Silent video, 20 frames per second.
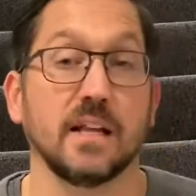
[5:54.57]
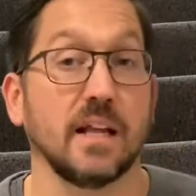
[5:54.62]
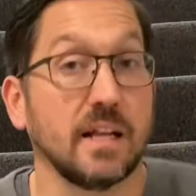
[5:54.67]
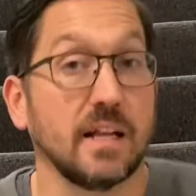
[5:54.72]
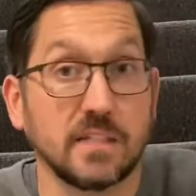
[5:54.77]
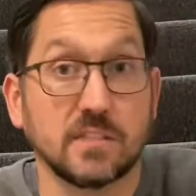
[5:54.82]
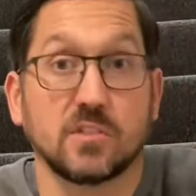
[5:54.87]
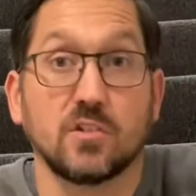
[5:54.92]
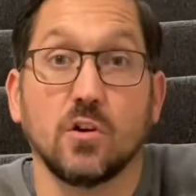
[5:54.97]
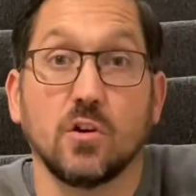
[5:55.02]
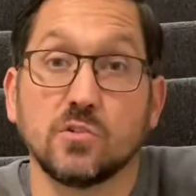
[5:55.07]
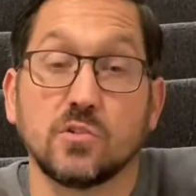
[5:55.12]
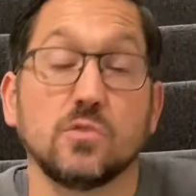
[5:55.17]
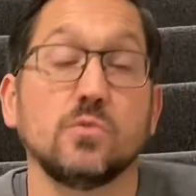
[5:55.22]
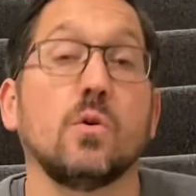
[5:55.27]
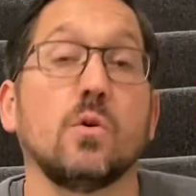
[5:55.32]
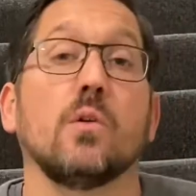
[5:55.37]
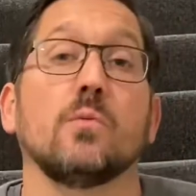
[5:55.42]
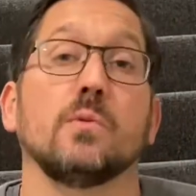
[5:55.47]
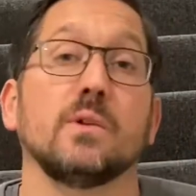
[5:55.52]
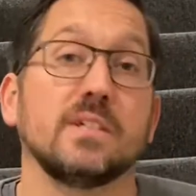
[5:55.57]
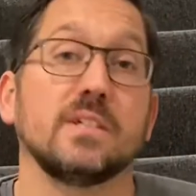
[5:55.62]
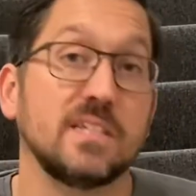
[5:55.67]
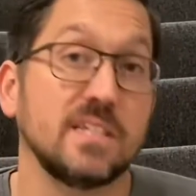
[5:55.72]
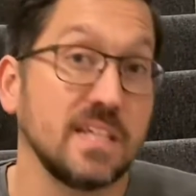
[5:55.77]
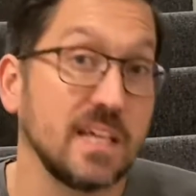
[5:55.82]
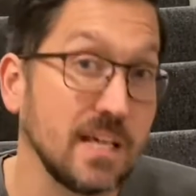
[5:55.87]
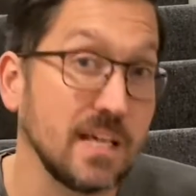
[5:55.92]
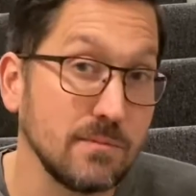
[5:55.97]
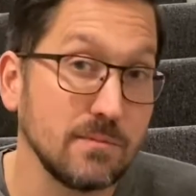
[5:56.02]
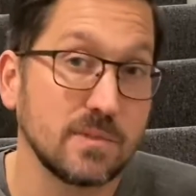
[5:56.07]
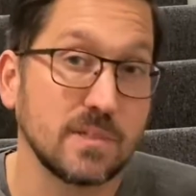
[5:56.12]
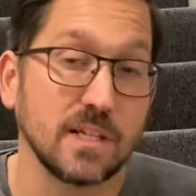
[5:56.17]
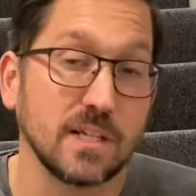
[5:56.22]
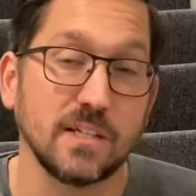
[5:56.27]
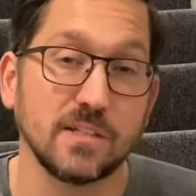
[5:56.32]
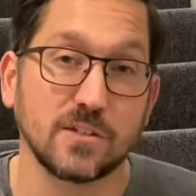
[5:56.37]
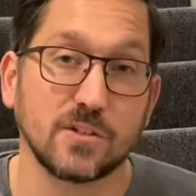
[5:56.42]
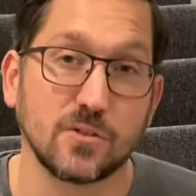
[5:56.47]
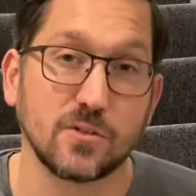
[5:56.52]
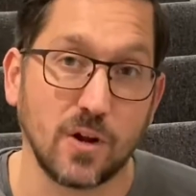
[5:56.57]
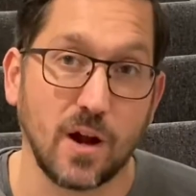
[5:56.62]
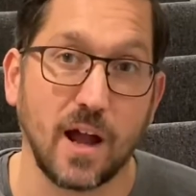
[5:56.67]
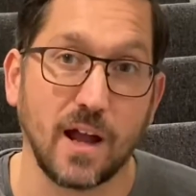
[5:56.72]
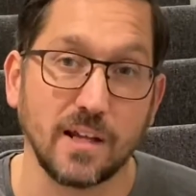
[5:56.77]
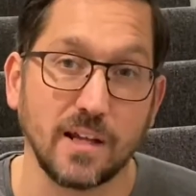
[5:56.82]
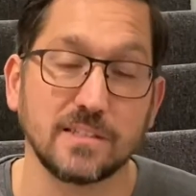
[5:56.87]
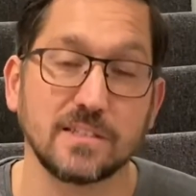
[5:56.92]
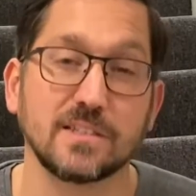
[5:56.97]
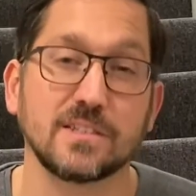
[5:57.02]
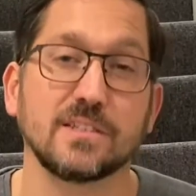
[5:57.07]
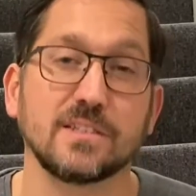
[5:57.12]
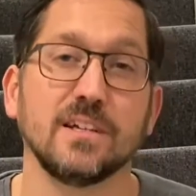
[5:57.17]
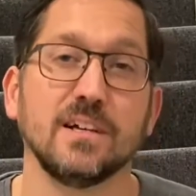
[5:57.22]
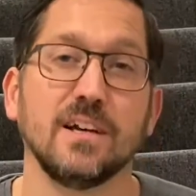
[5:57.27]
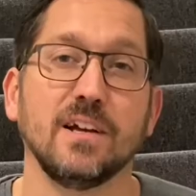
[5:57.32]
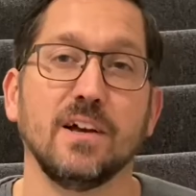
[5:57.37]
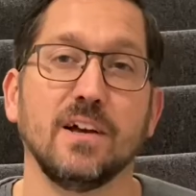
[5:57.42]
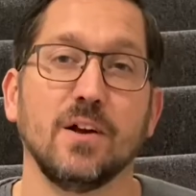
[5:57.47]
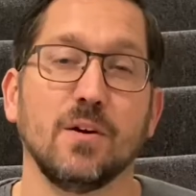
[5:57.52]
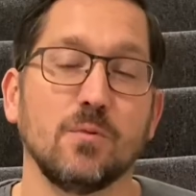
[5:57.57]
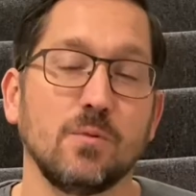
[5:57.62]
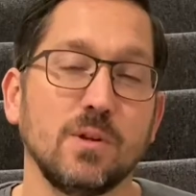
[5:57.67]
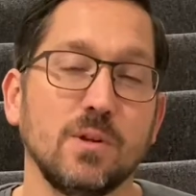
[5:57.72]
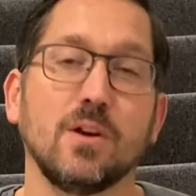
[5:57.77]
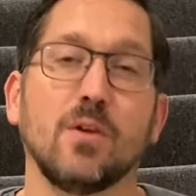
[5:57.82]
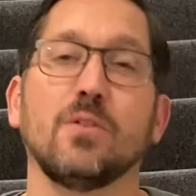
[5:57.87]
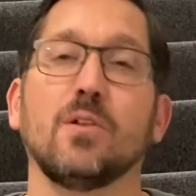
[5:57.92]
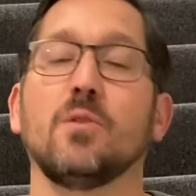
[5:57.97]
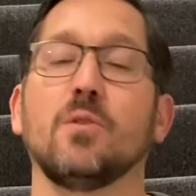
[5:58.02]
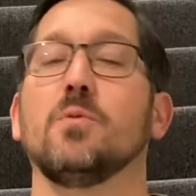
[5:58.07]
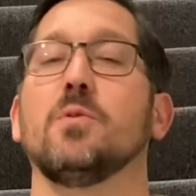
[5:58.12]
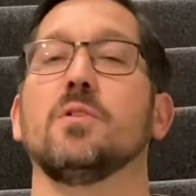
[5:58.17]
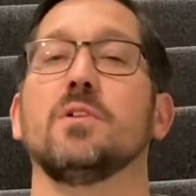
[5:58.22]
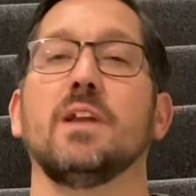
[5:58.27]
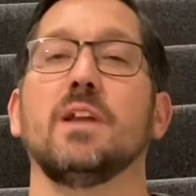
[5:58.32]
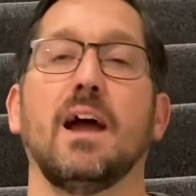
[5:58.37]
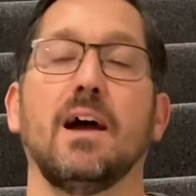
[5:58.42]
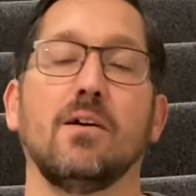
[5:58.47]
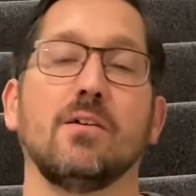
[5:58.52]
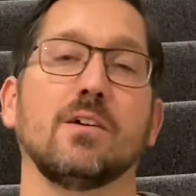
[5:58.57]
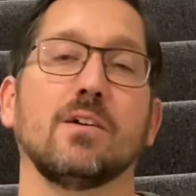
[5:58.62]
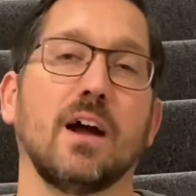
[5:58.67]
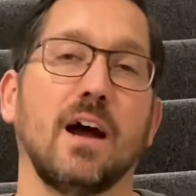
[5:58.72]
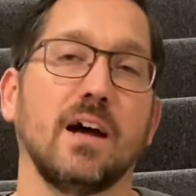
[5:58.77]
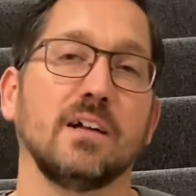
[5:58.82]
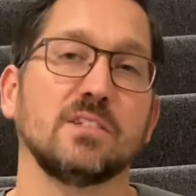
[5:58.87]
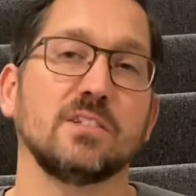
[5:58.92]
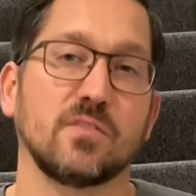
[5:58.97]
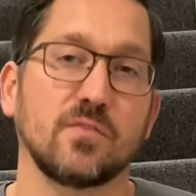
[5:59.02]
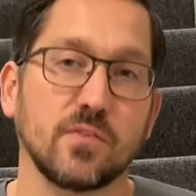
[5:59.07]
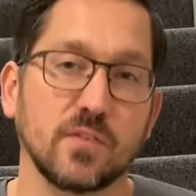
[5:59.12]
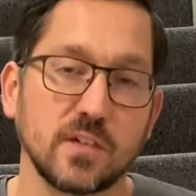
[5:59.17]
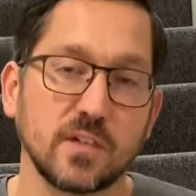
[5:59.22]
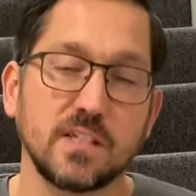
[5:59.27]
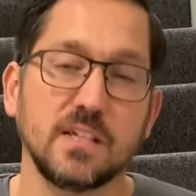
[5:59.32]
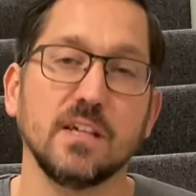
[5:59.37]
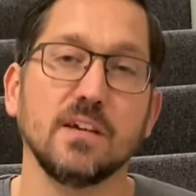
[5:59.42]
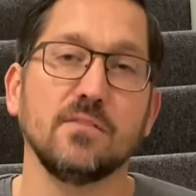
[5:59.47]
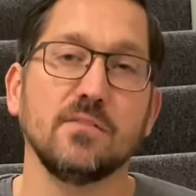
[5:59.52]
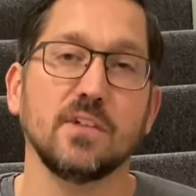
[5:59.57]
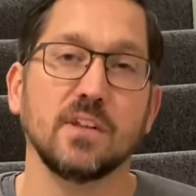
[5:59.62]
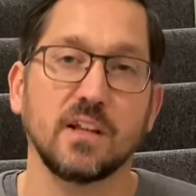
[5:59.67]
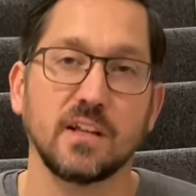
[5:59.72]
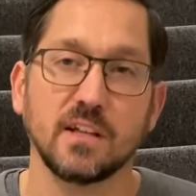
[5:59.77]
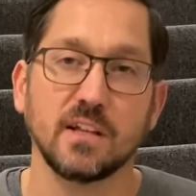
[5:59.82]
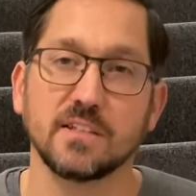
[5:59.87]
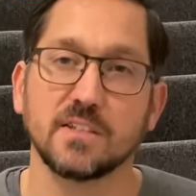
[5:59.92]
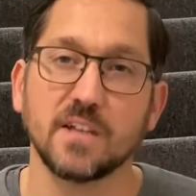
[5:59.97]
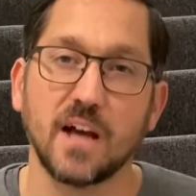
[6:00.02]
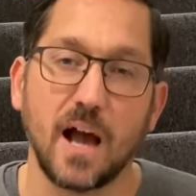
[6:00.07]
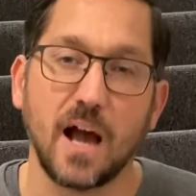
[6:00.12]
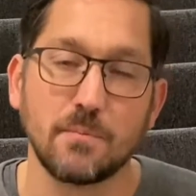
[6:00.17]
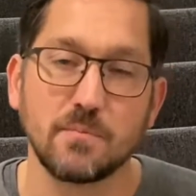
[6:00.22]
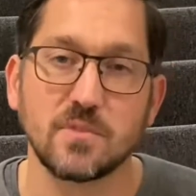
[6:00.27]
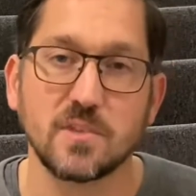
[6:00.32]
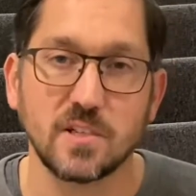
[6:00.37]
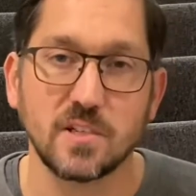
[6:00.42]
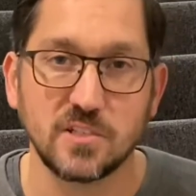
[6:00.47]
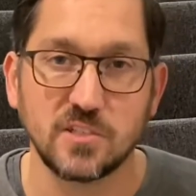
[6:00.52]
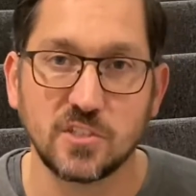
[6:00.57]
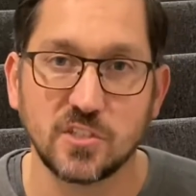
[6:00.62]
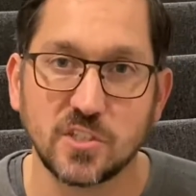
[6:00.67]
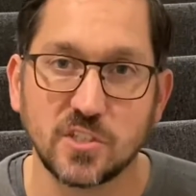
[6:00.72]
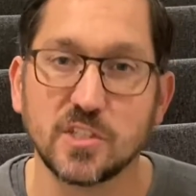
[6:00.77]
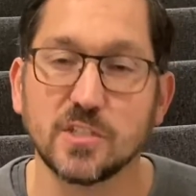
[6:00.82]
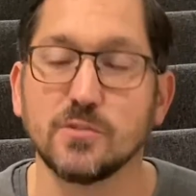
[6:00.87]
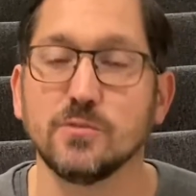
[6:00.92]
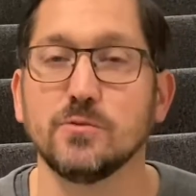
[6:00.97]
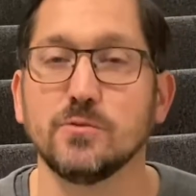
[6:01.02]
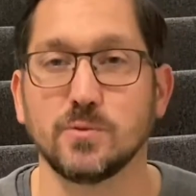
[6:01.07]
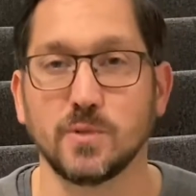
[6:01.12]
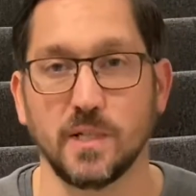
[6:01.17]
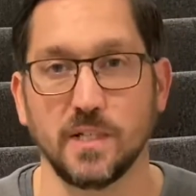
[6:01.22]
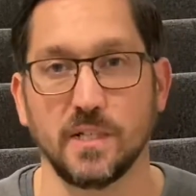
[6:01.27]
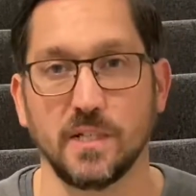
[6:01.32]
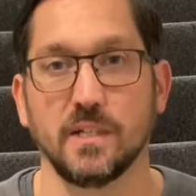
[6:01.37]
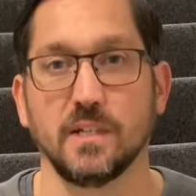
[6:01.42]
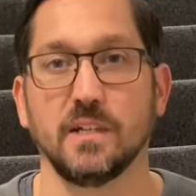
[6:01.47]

And as those who are redeemed in Christ, we know that we're now God's forgiven and adopted children,